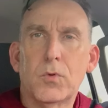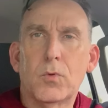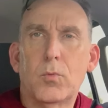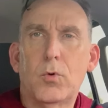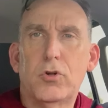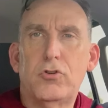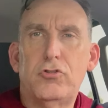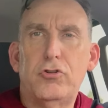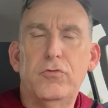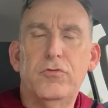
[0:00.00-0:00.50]

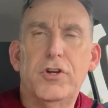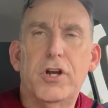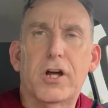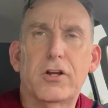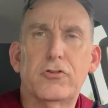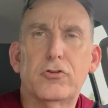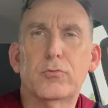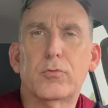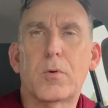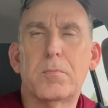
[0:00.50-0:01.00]
What you've
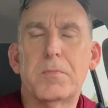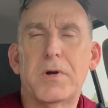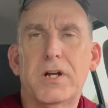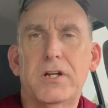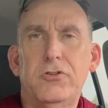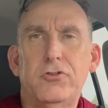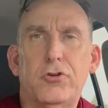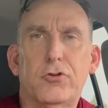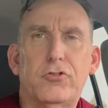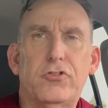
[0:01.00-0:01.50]
got to
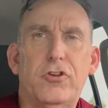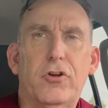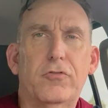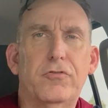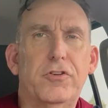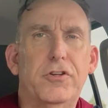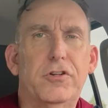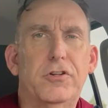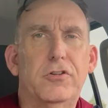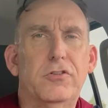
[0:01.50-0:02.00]
remind
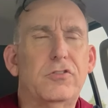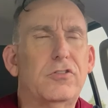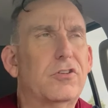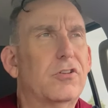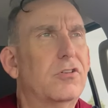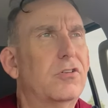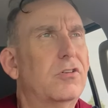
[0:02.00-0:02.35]
yourself is